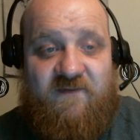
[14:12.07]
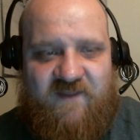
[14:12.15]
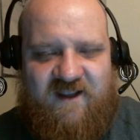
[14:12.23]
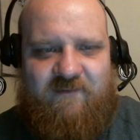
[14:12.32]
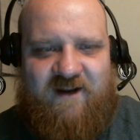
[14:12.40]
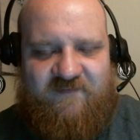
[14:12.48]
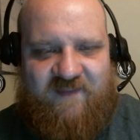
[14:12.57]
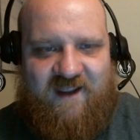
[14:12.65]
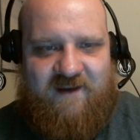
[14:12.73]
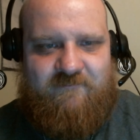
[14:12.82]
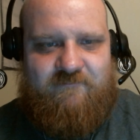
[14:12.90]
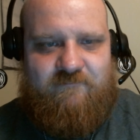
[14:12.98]
Think about
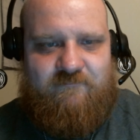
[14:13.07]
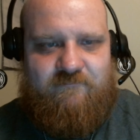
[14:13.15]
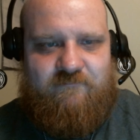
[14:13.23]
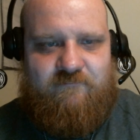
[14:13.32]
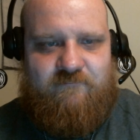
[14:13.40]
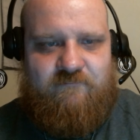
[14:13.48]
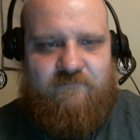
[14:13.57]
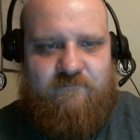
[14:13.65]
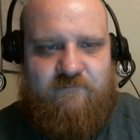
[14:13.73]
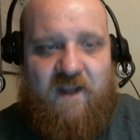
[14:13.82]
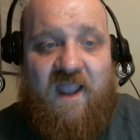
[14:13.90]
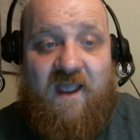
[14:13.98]
that.
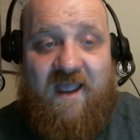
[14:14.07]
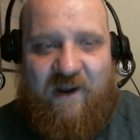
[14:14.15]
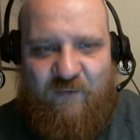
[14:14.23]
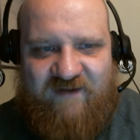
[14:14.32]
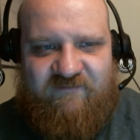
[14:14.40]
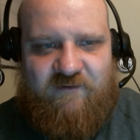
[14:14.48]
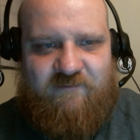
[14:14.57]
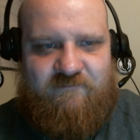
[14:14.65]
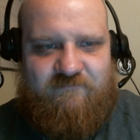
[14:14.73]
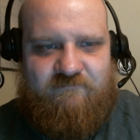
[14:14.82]
However,